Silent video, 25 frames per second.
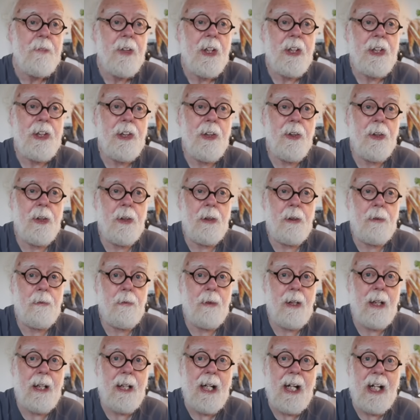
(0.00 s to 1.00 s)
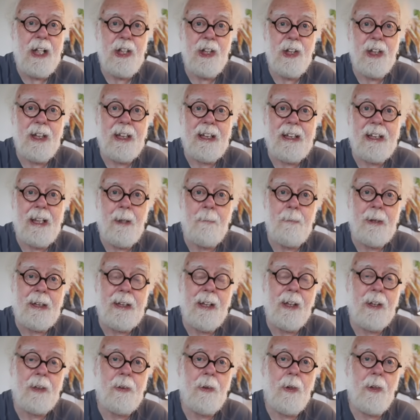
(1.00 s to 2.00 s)
you're actually coming
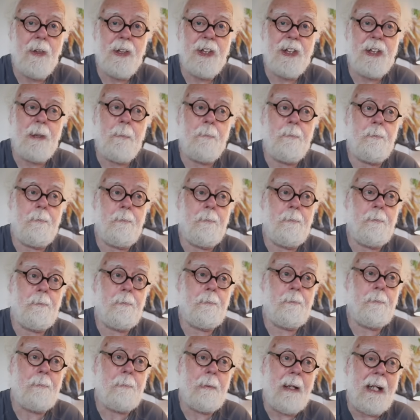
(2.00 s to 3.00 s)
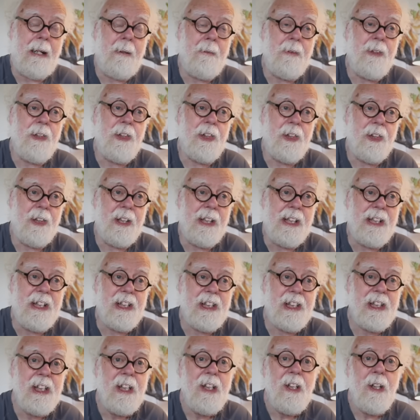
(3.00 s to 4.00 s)
across the
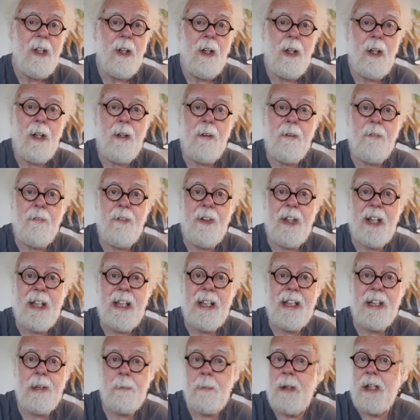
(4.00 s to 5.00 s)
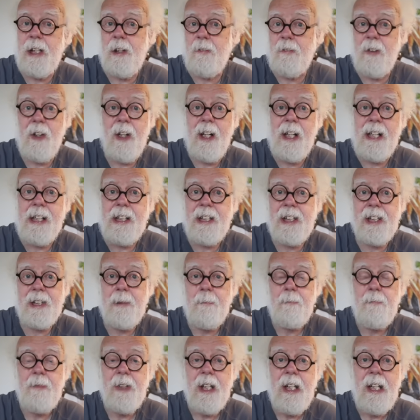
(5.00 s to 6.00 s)
boundaries of the speed of light.
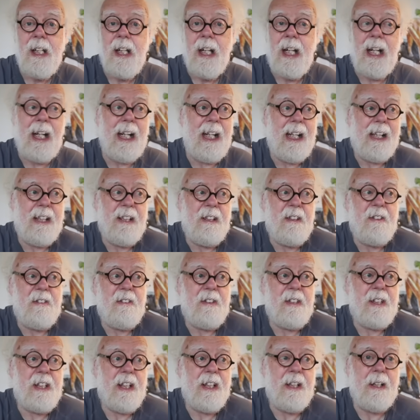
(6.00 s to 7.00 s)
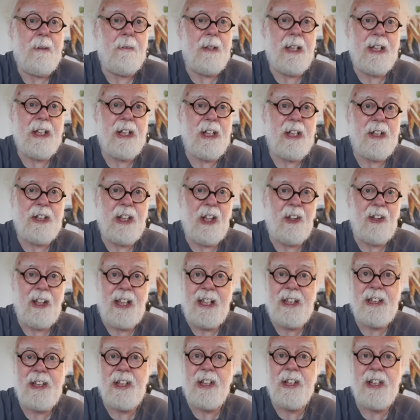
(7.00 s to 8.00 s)
And uh, it, the
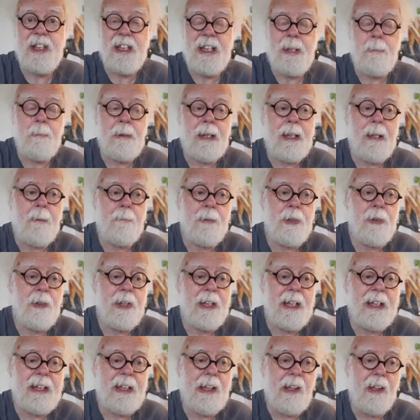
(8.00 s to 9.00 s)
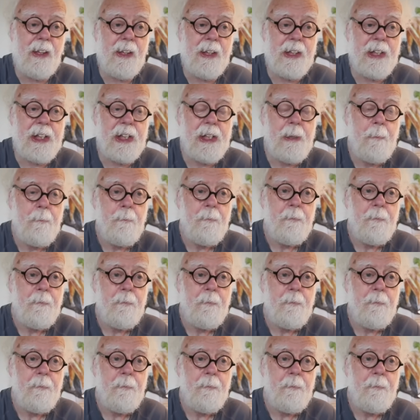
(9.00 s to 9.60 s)
latency becomes ridiculous.